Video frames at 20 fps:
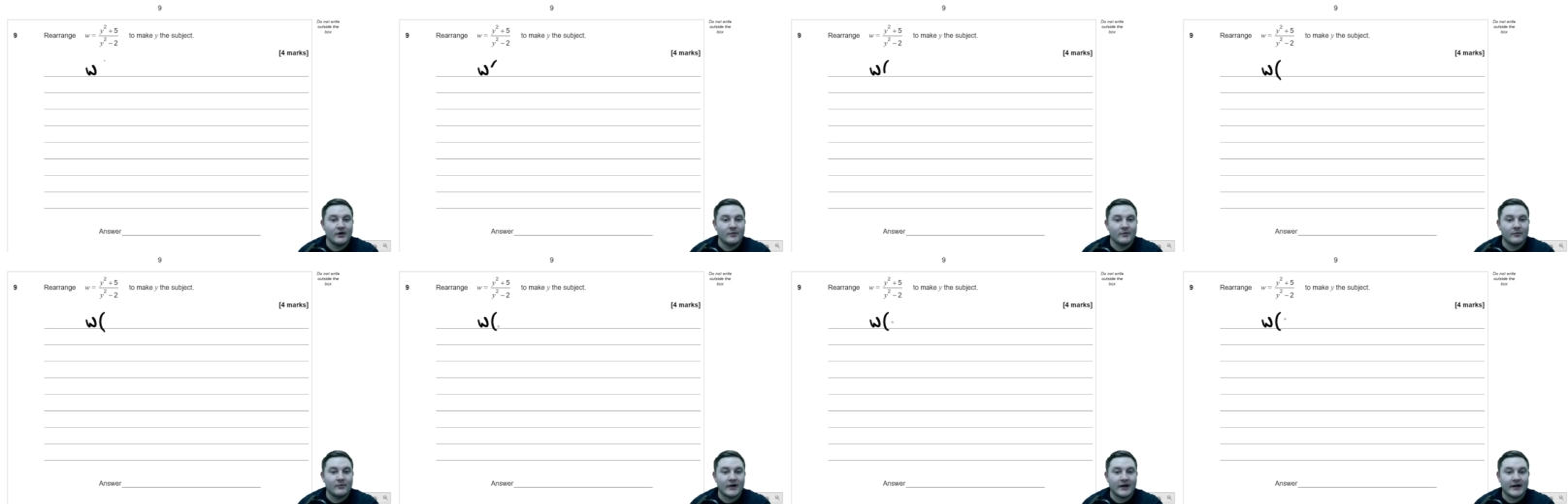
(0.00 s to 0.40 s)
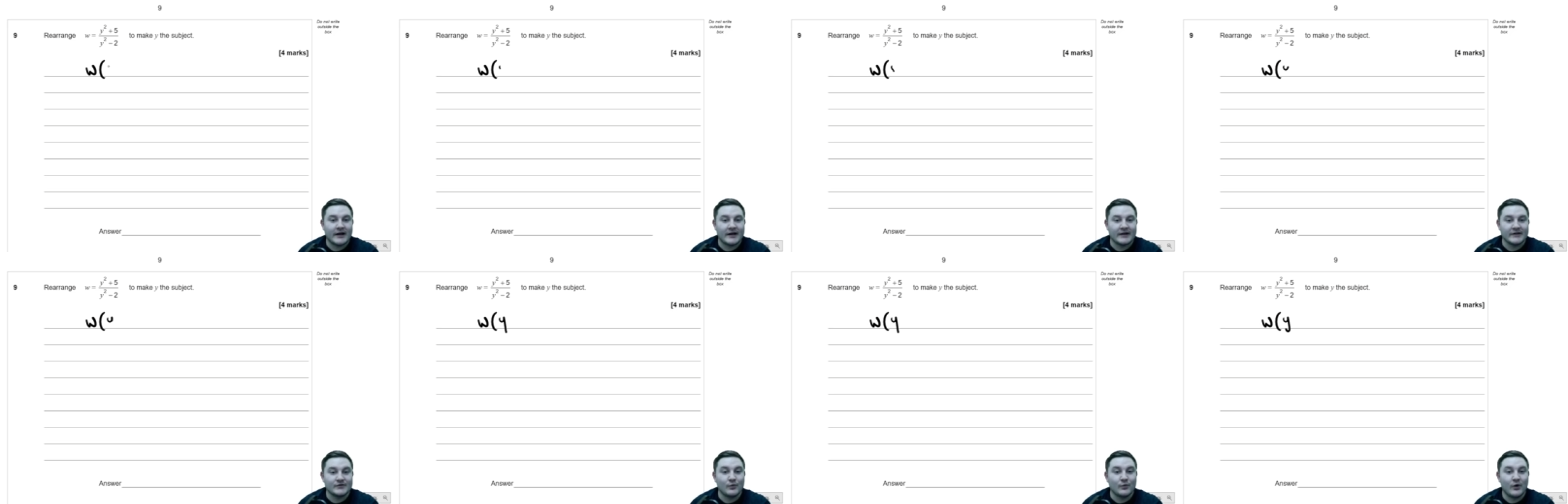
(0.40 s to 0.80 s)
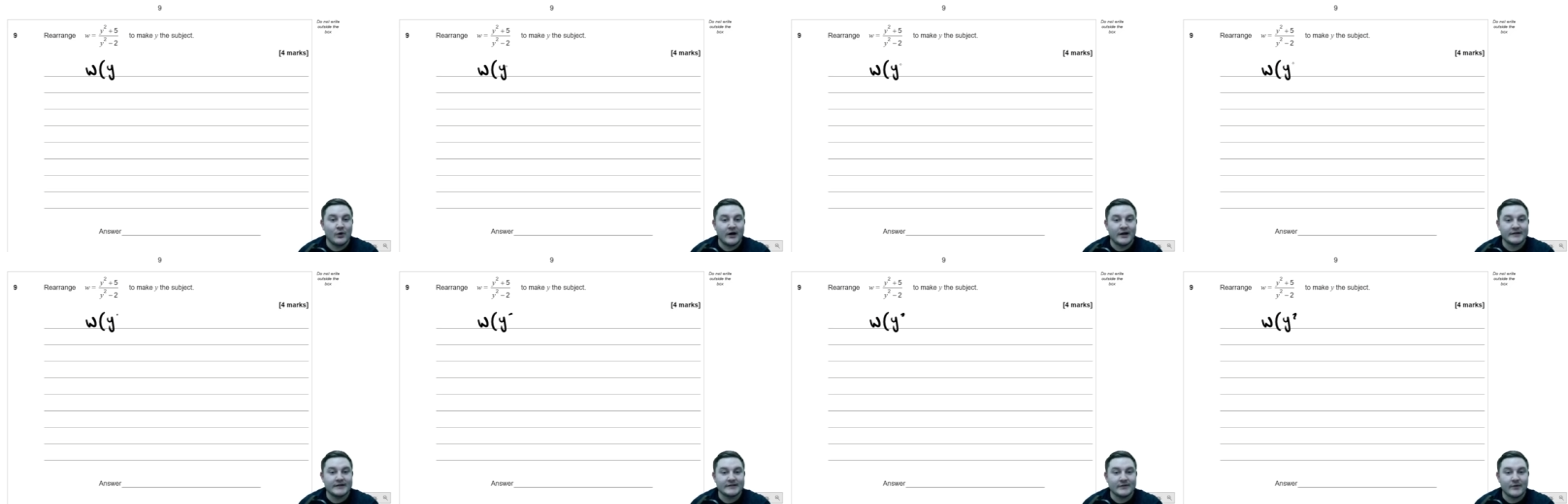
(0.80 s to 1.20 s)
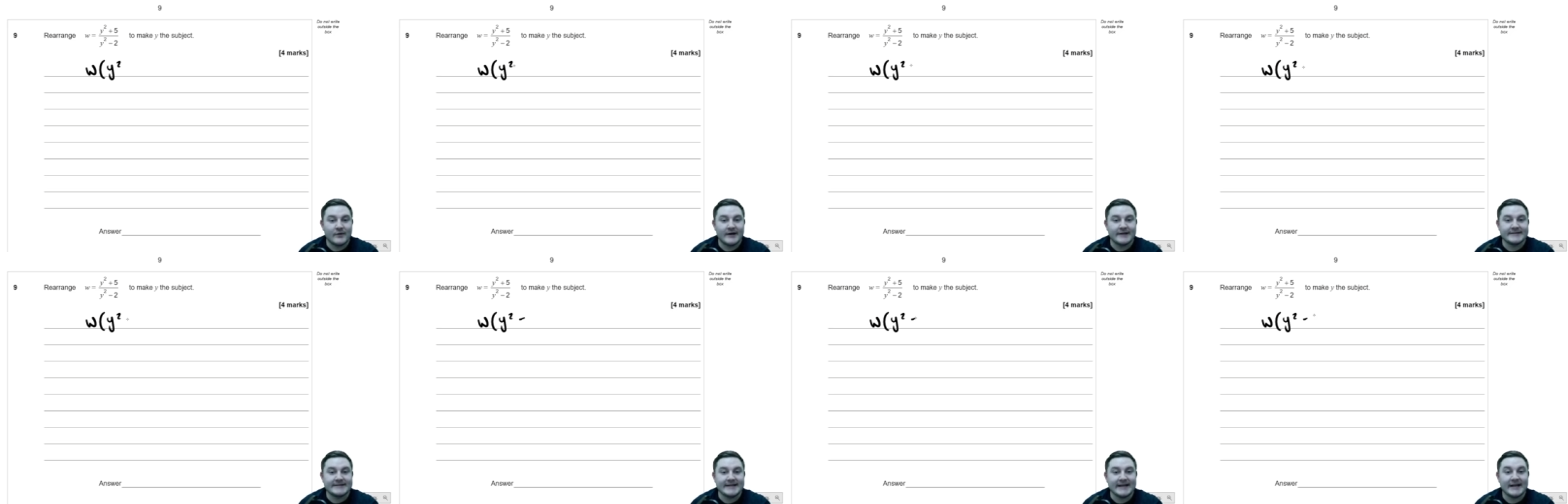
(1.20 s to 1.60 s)
brackets y
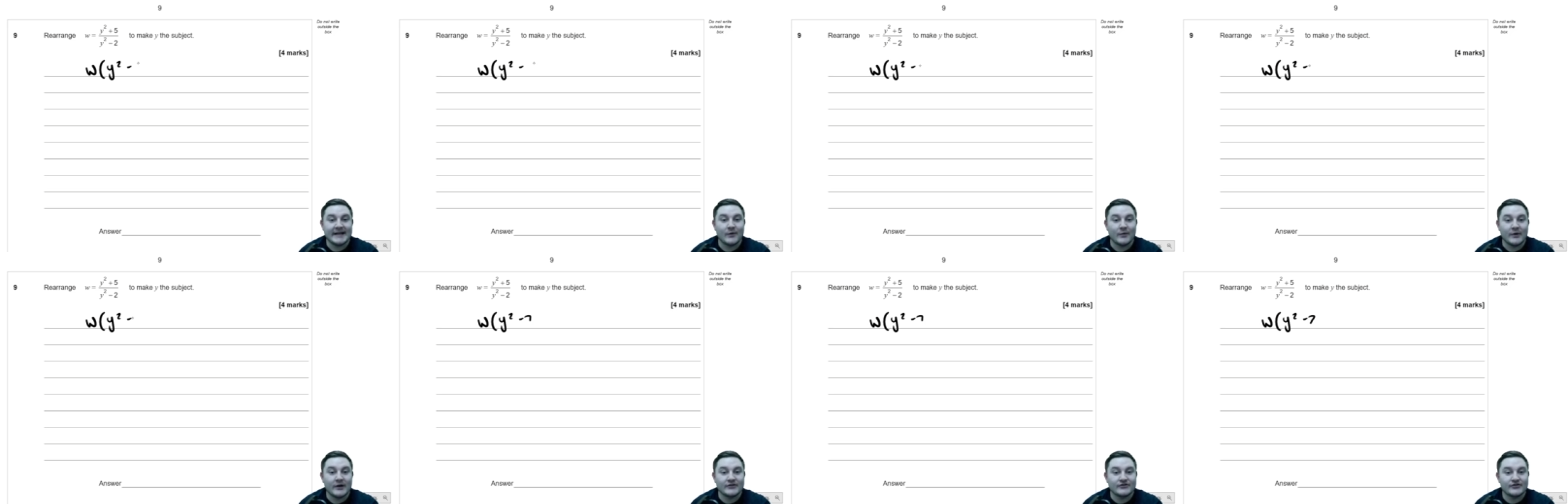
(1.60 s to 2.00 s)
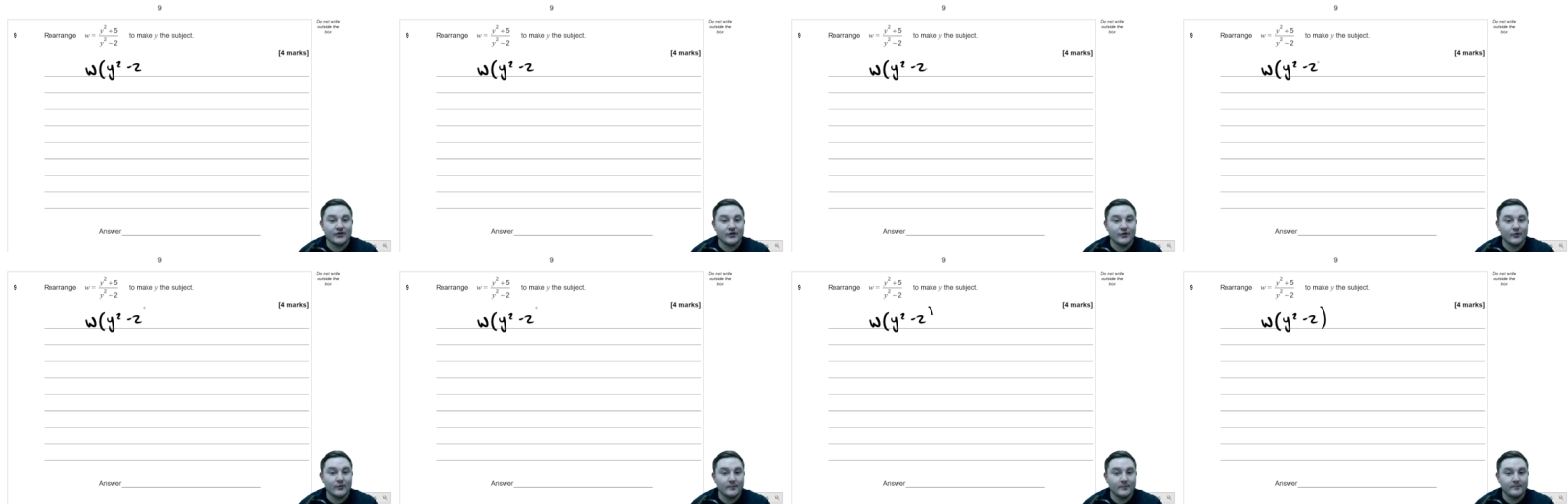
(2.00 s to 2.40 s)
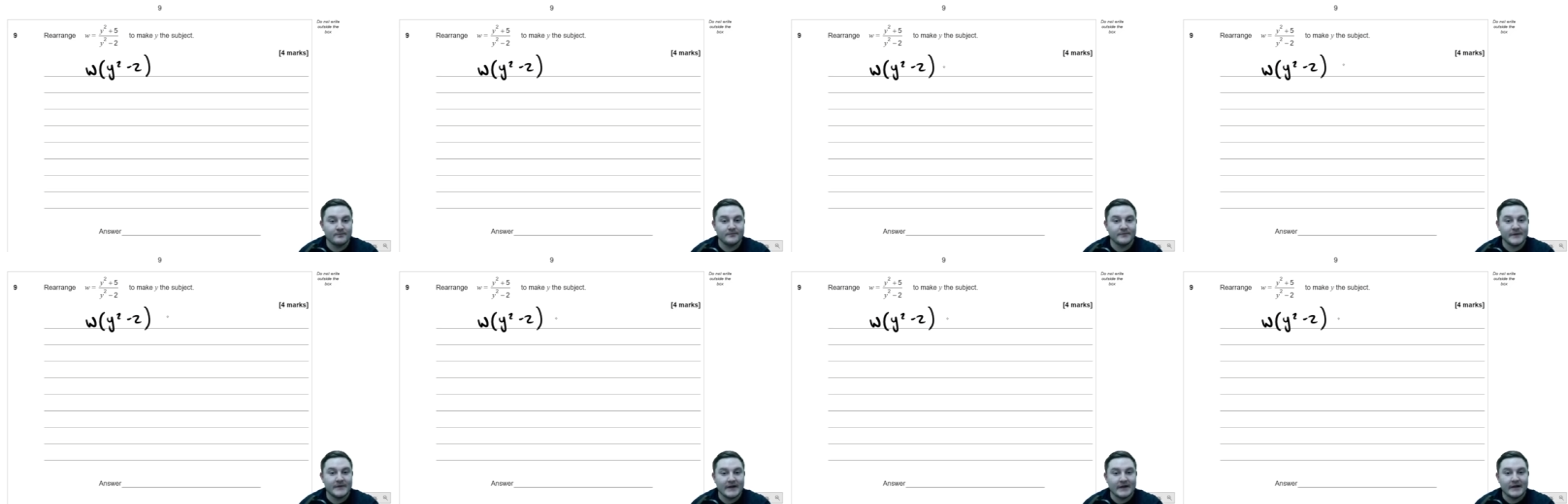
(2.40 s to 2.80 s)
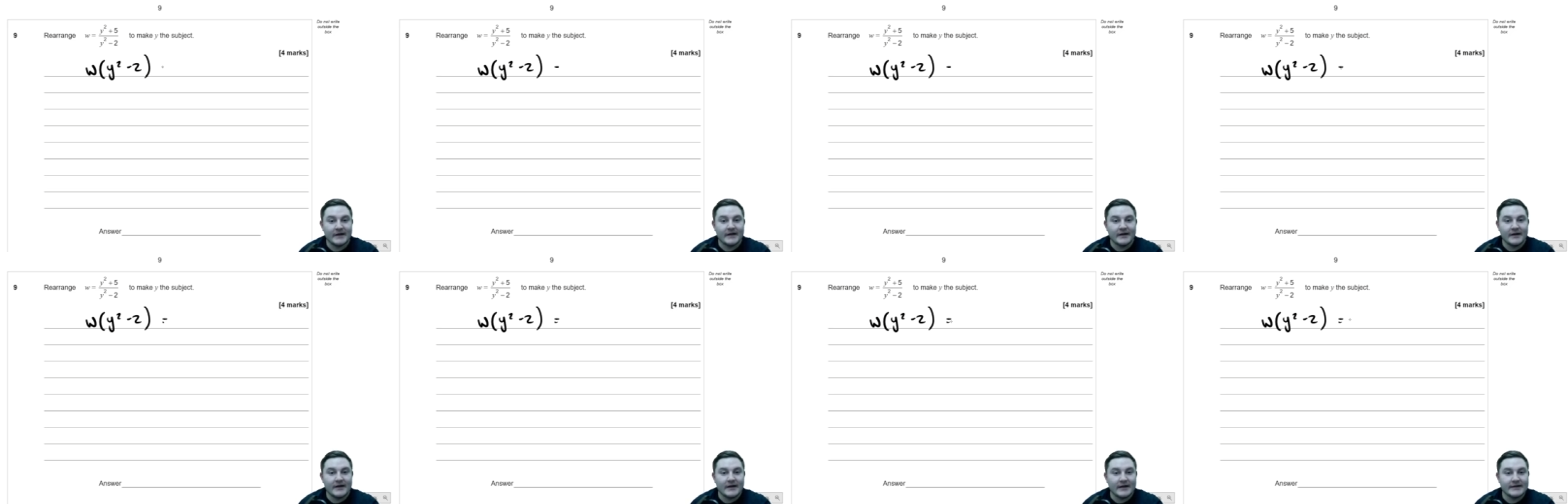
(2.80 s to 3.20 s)
squared take away 2
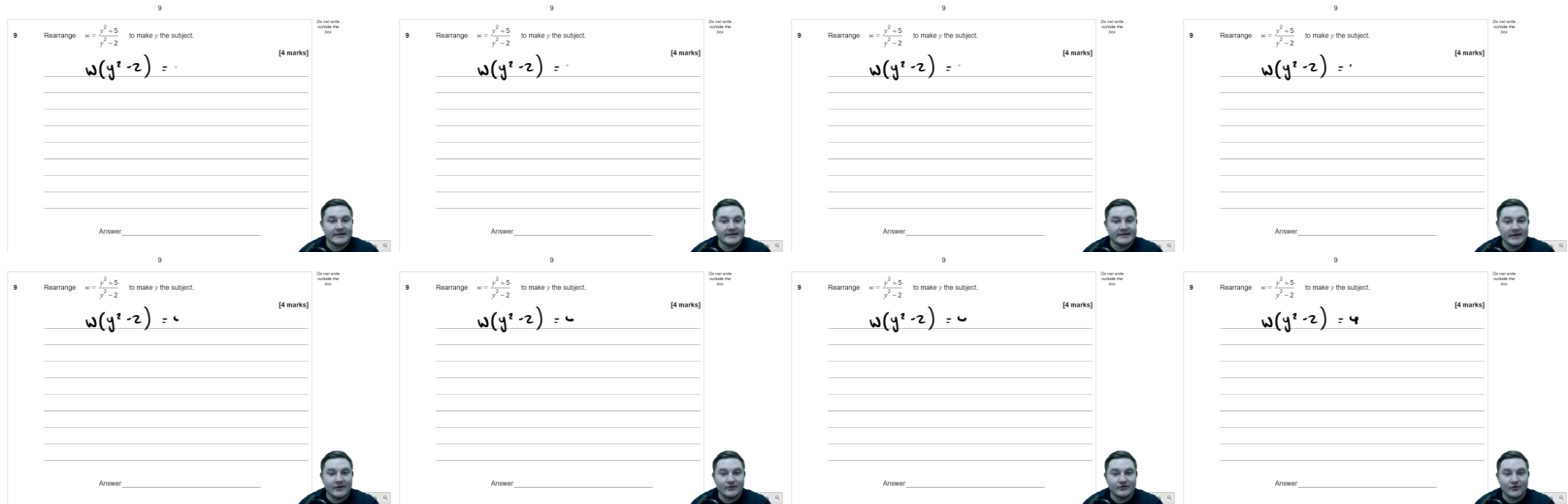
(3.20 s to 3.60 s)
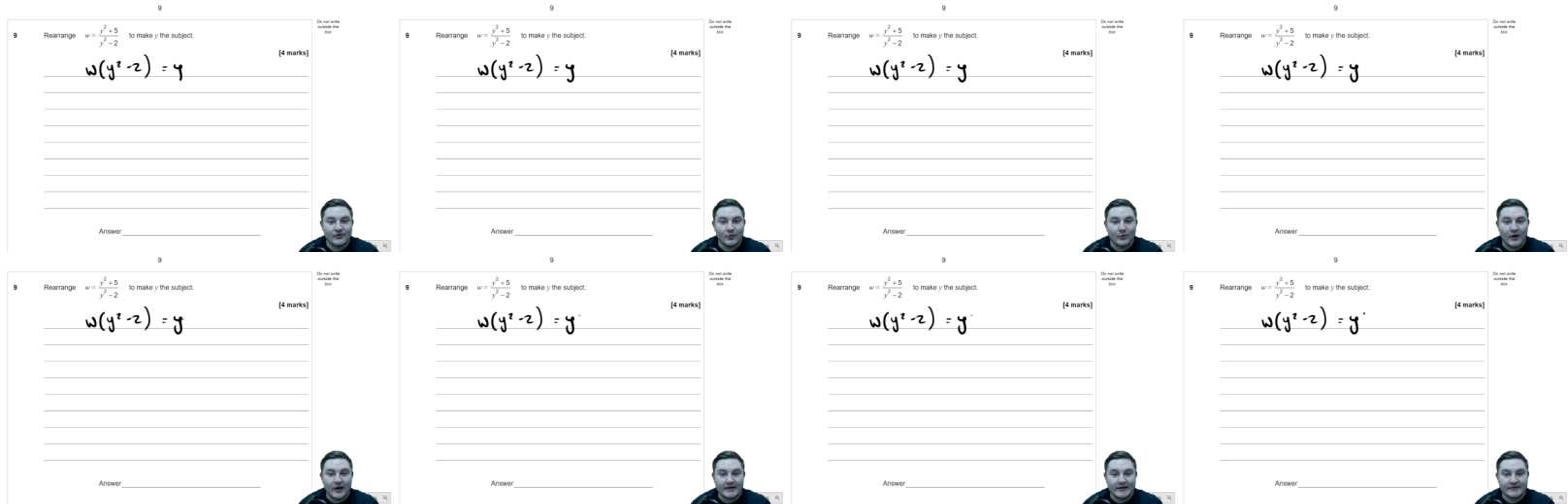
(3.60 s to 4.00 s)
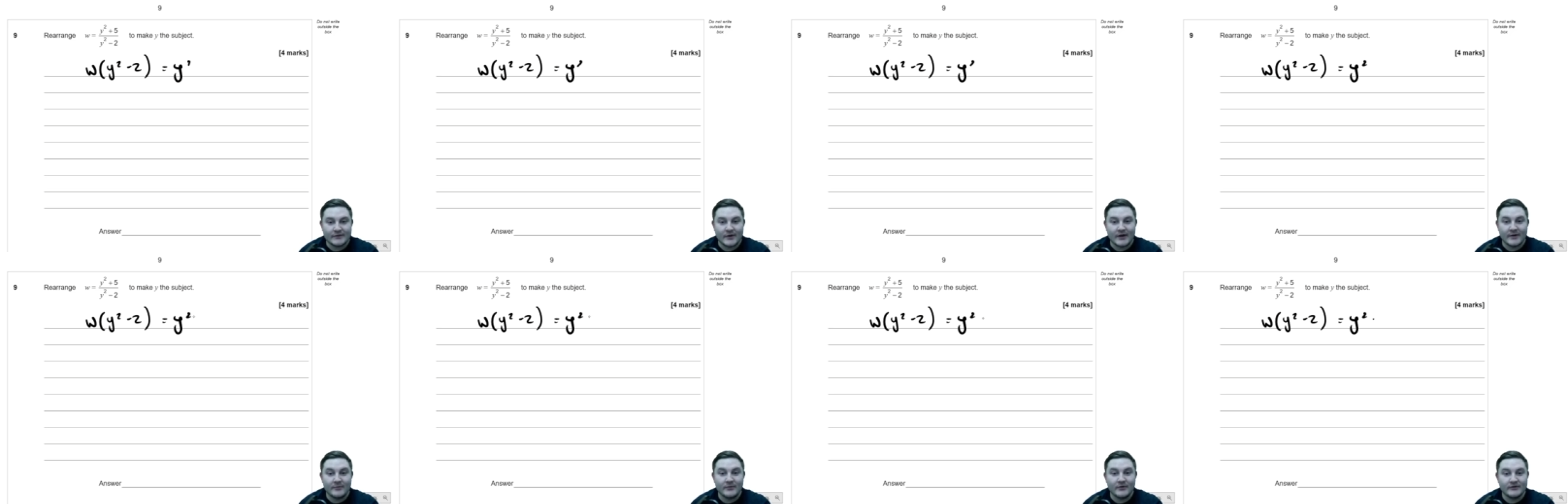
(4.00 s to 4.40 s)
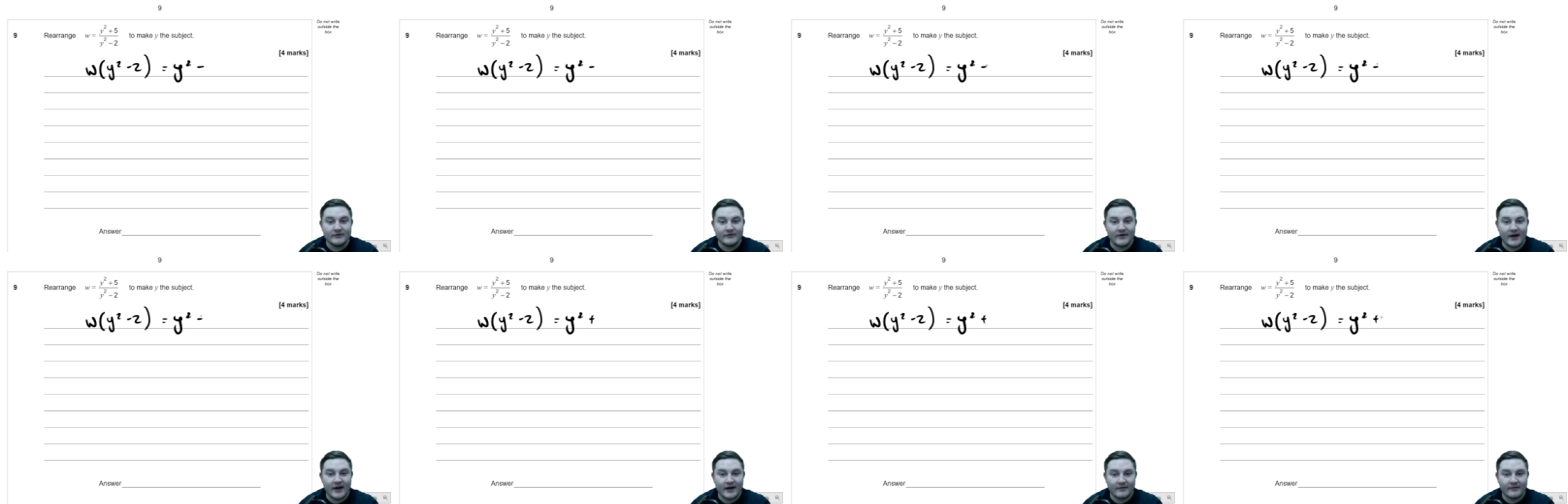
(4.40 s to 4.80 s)
is equal to y squared plus
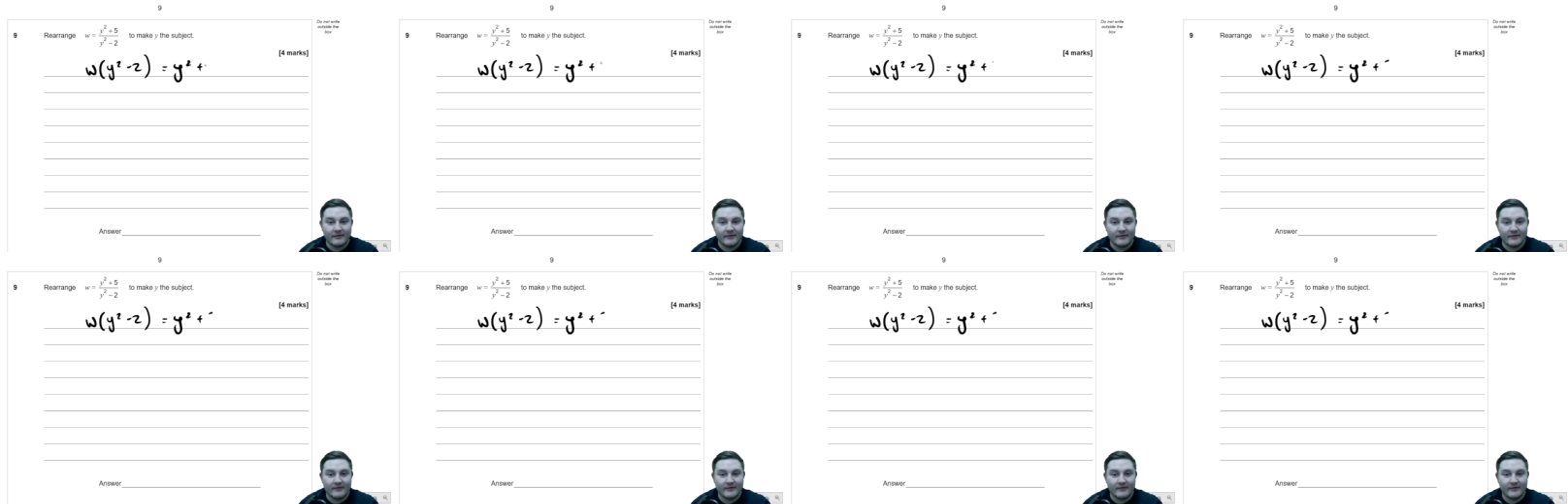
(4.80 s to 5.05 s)
5.